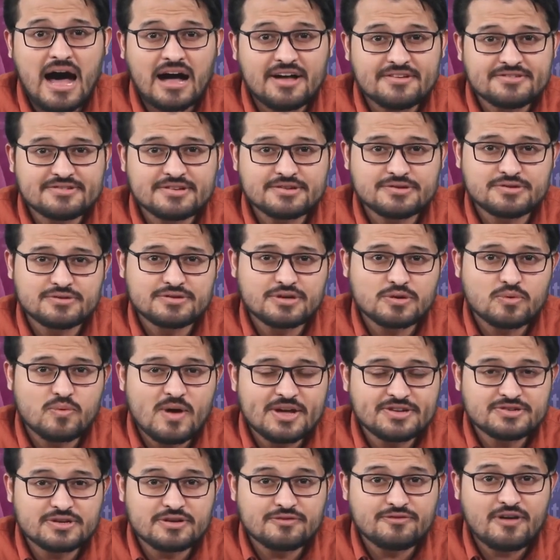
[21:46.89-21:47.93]
answers to the
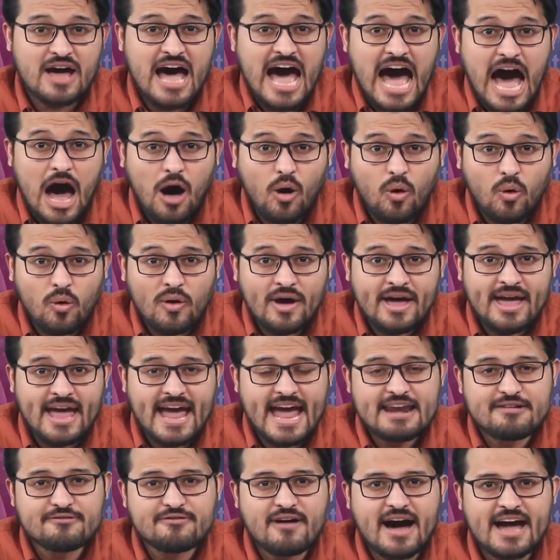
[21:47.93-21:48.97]
question of how
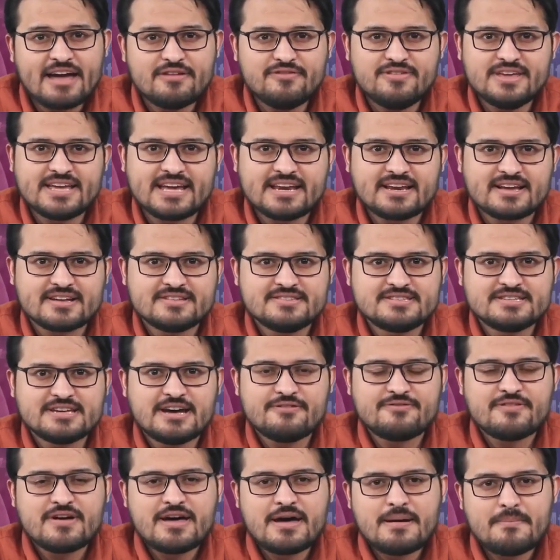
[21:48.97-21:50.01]
and why we can
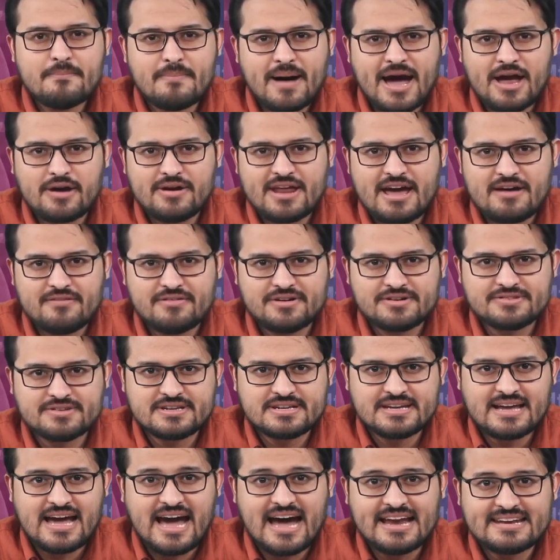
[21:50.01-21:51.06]
conserve biodiversity.